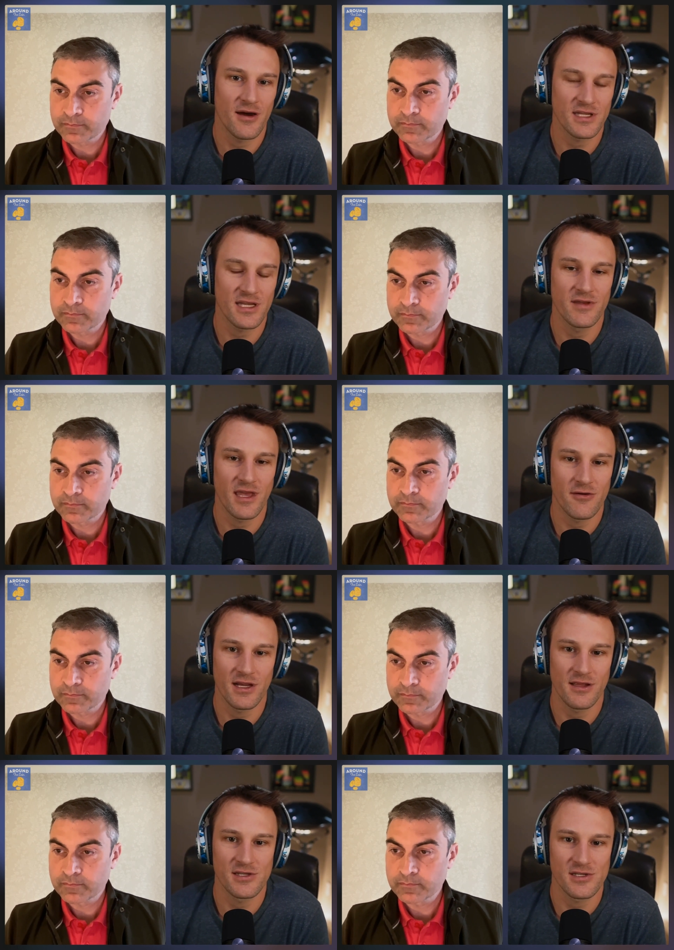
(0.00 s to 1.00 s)
Speaker 1: to even get
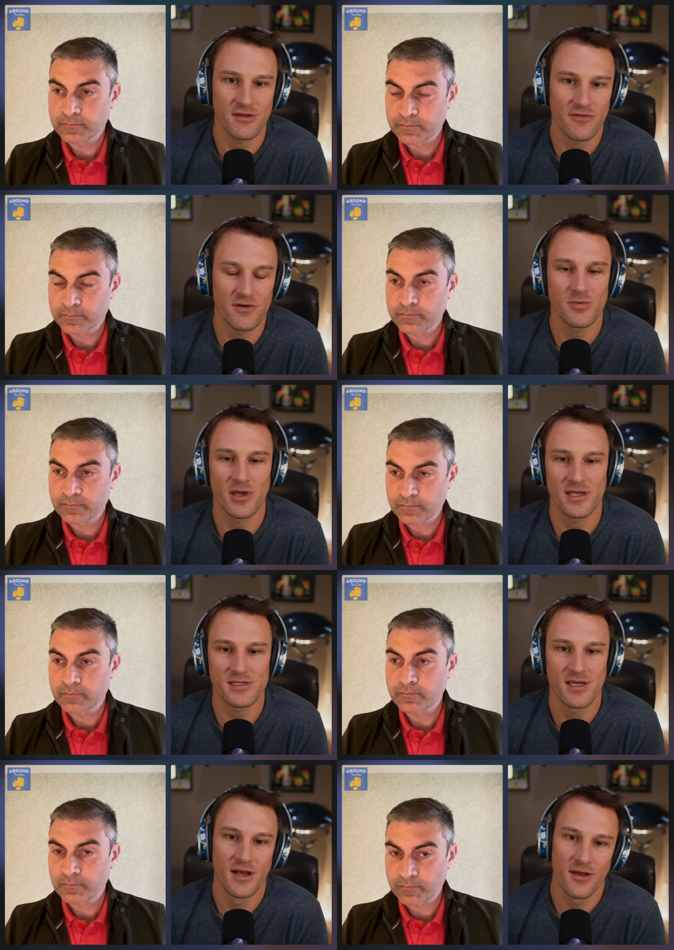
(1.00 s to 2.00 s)
regulation in the first place,
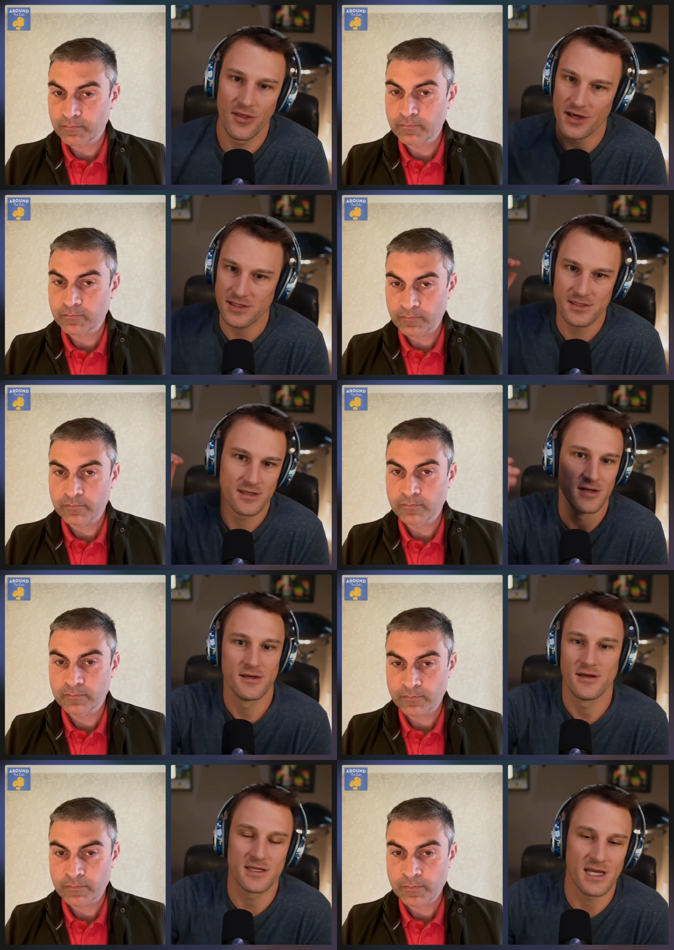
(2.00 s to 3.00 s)
thus
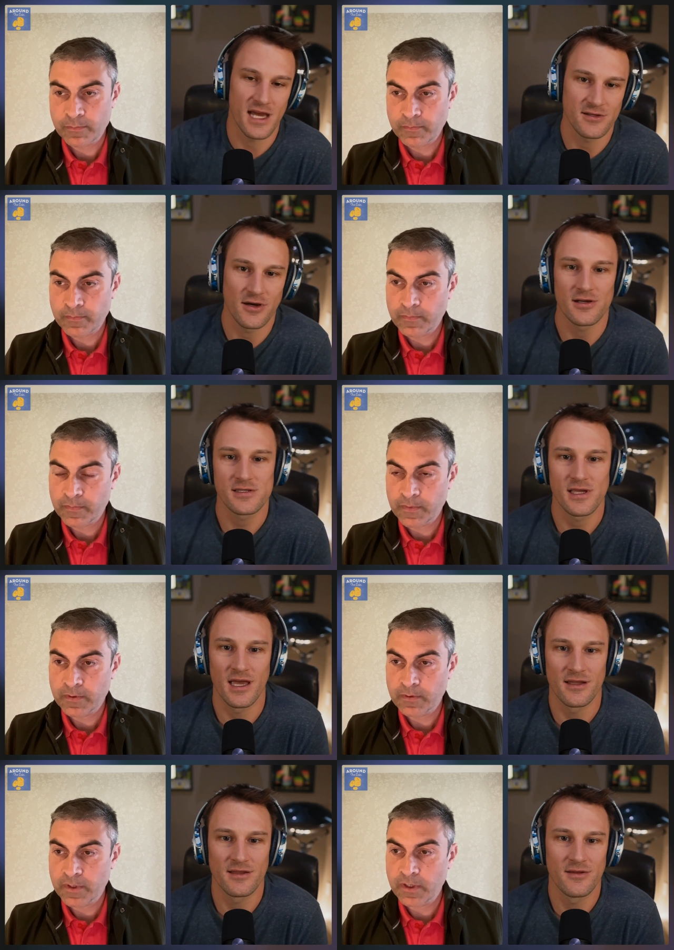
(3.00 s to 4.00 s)
attack dogs.
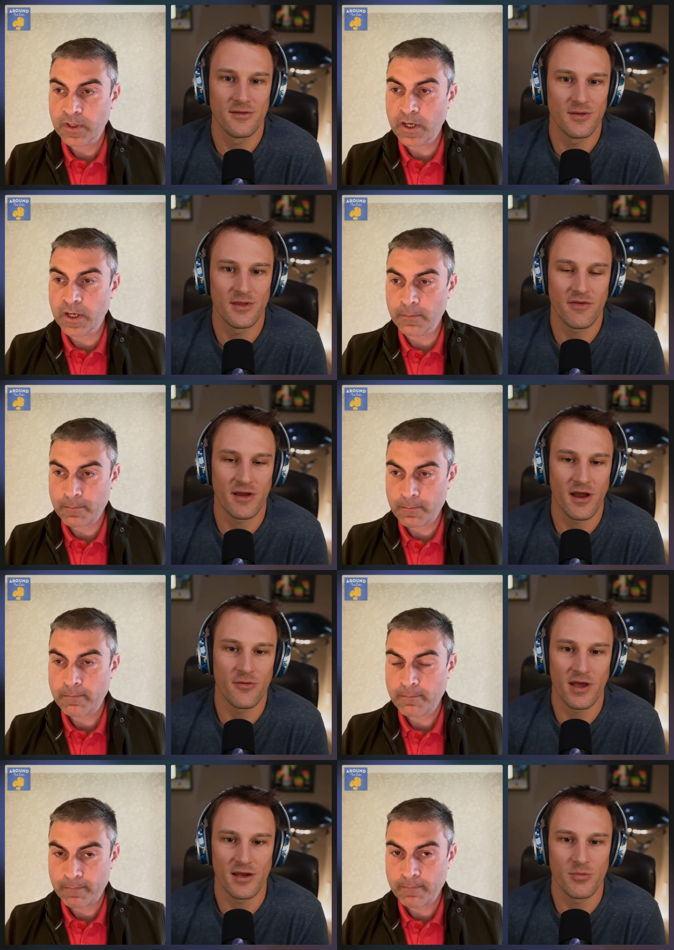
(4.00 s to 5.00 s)
And they yeah. figure out a
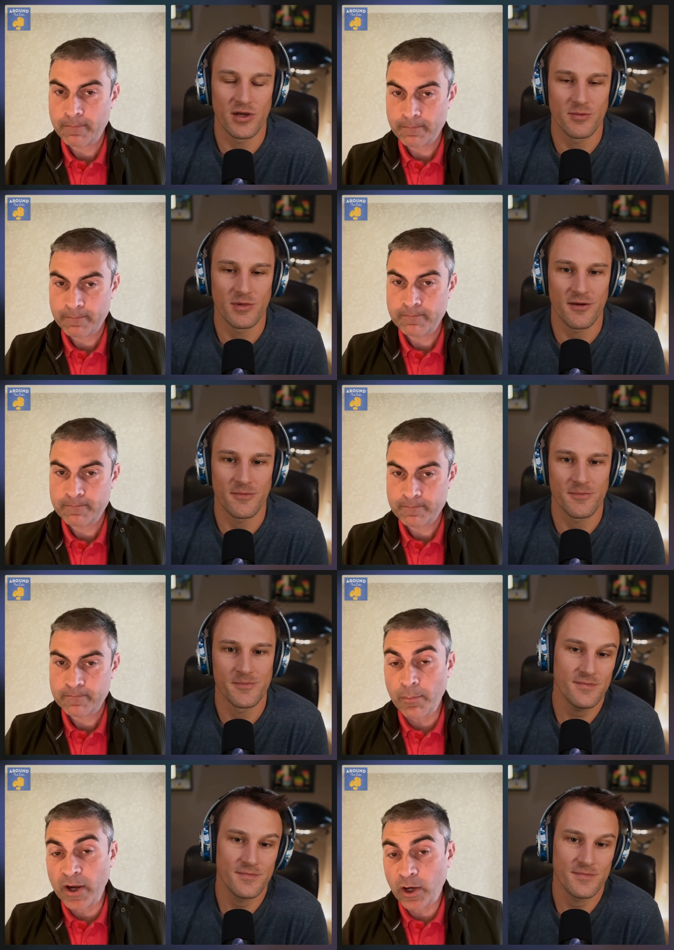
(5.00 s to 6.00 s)
way to bring them down.
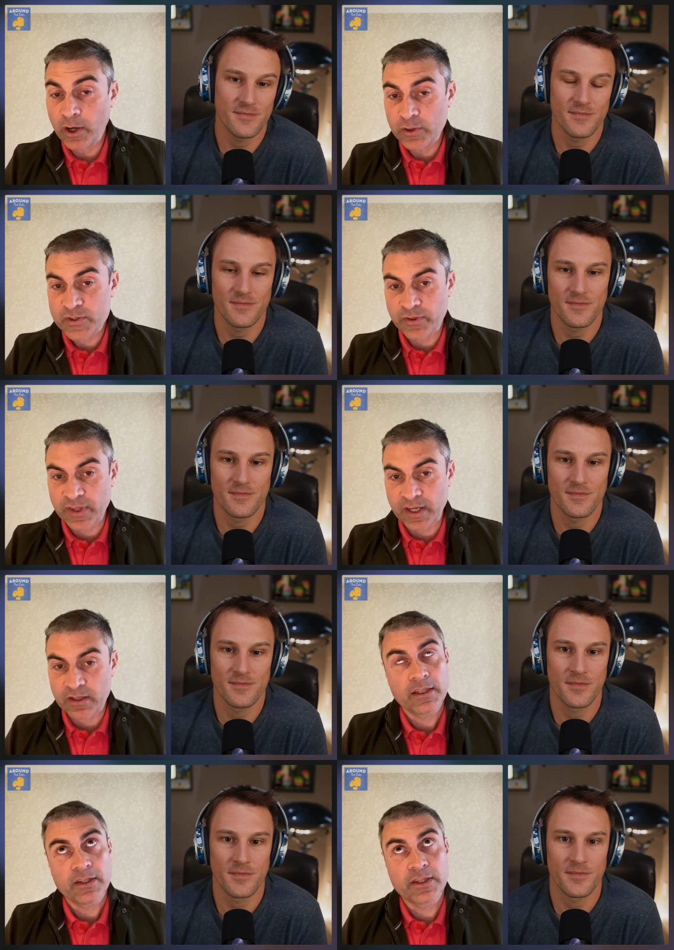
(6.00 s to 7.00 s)
Speaker 2: I also
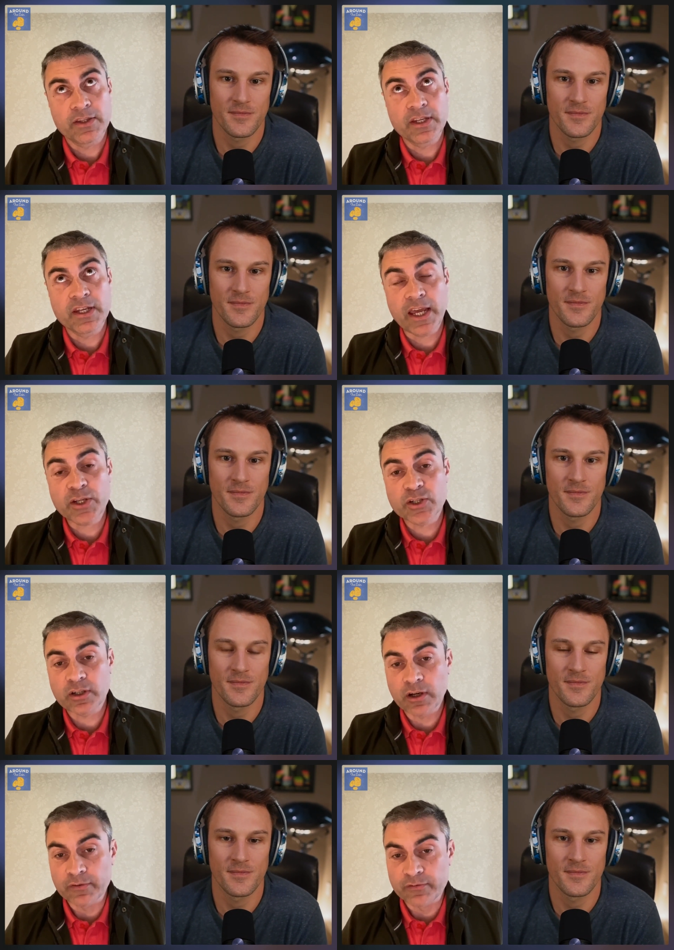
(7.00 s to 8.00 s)
think the
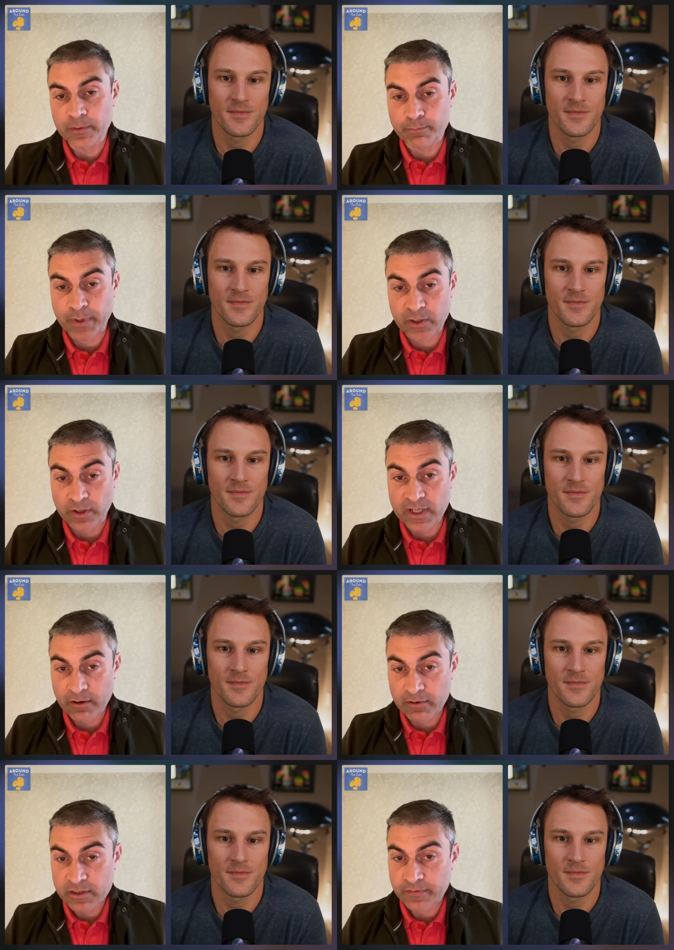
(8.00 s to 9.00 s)
nature of the Bitcoin
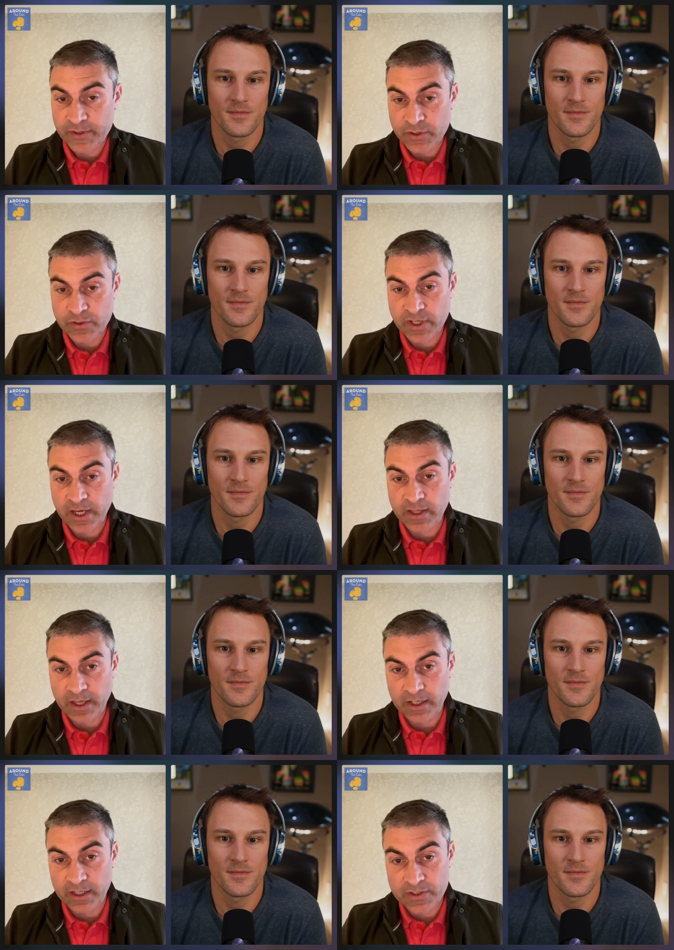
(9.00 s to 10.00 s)
narrative, as you say,
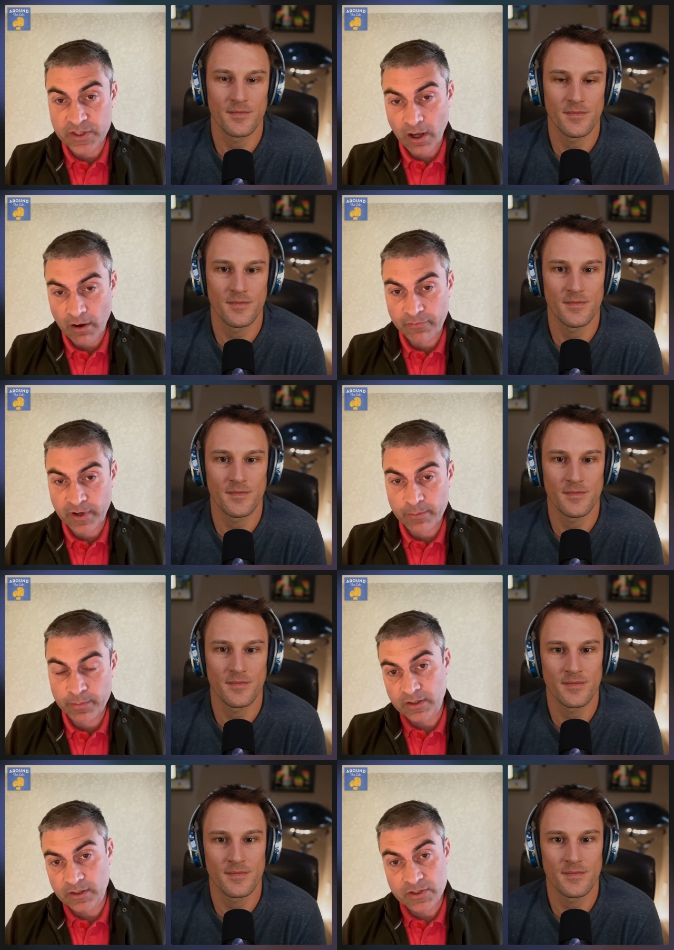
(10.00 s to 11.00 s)
that it is the off
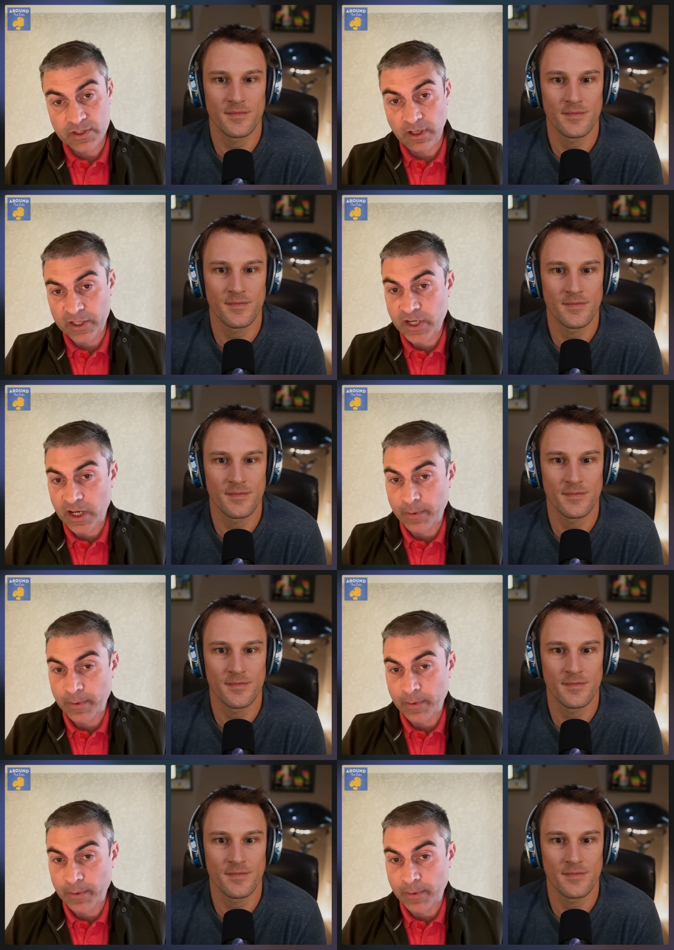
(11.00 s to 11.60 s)
ramp. There's a lot of chat